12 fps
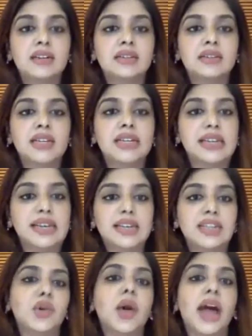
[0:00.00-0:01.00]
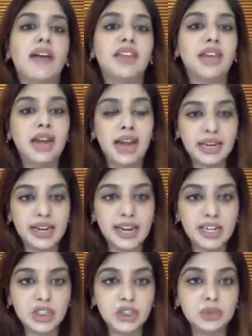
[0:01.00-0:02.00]
In case you are having an acne
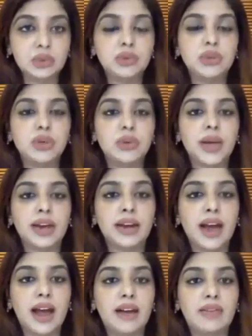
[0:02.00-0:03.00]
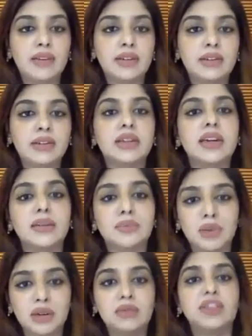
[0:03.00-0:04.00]
issue, you can have a cream
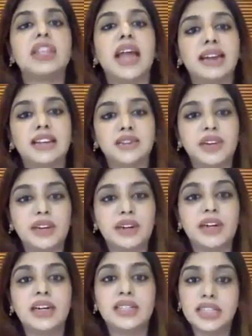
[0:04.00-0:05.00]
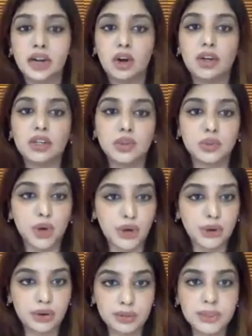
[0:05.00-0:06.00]
with active ingredients according to what your
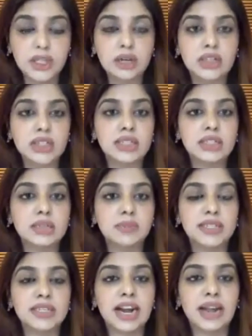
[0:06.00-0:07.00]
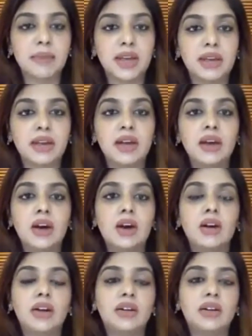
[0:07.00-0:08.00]
dermatologist is prescribing,
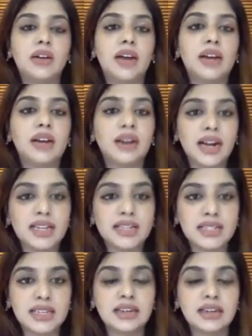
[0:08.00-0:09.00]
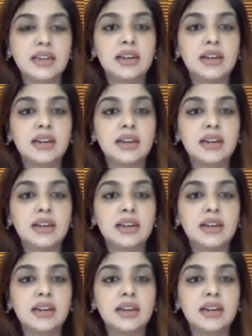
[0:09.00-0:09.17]
or dull dry skin,